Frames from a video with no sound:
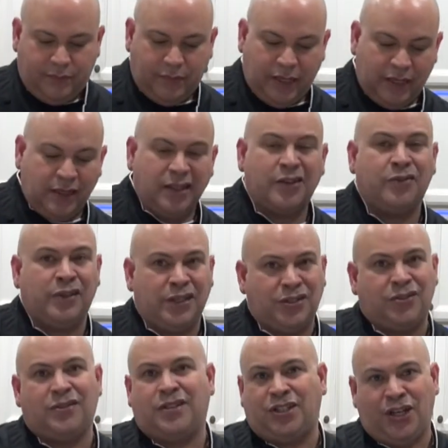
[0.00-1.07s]
It literally
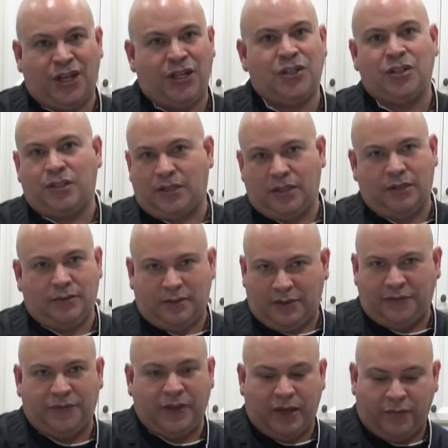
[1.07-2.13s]
changes the
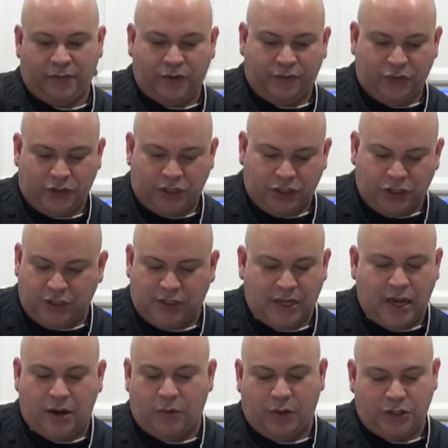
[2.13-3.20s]
flavor of your dishes, and
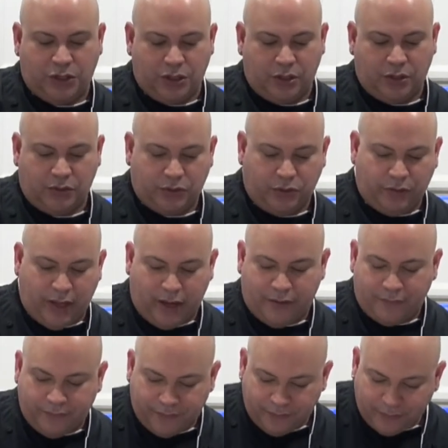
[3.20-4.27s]
I don't want you to go through that.
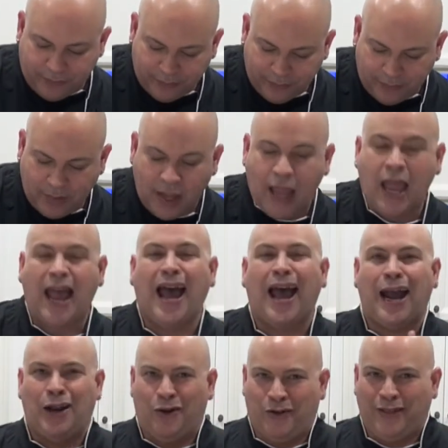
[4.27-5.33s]

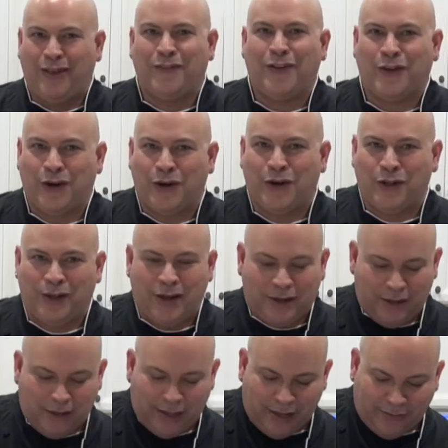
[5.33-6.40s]
I learned that very early on
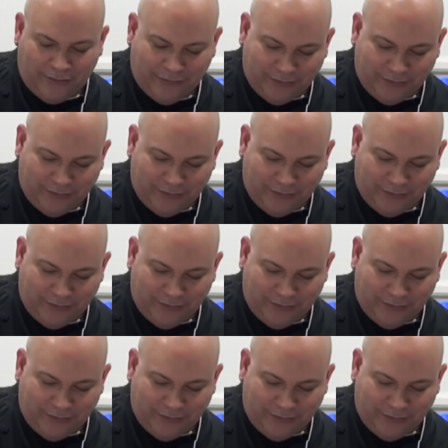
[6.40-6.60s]
in life.